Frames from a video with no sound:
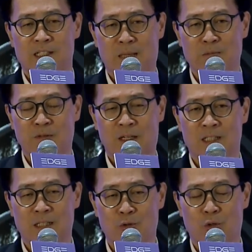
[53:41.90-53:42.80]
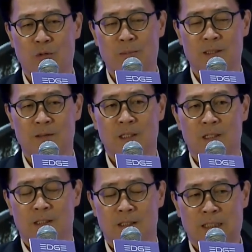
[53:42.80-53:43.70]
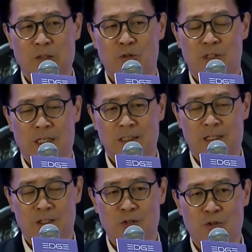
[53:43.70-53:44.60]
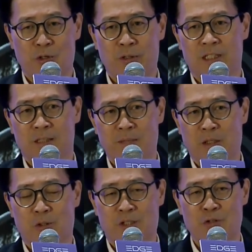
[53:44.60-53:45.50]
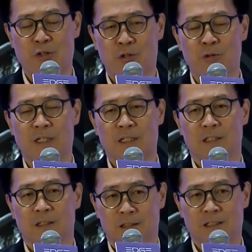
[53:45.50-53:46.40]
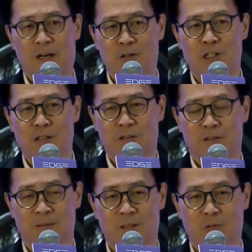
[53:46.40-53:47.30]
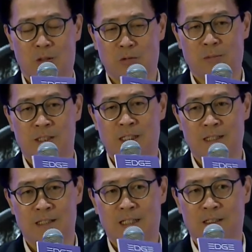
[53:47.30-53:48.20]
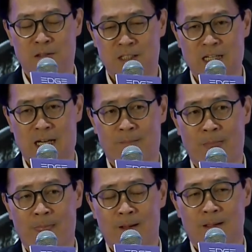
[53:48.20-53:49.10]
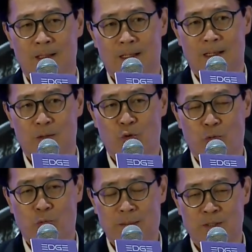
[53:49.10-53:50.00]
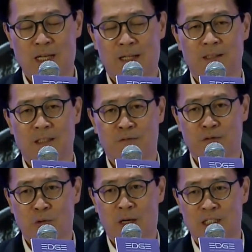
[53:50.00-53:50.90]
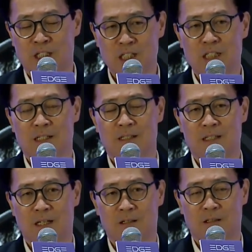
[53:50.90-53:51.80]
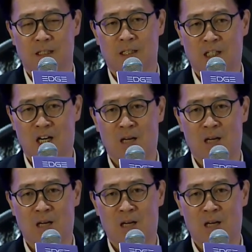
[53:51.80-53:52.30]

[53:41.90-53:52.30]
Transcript: at least 12 months of operation record for one project. So we are working with an SEC Hong Kong and also SEC US.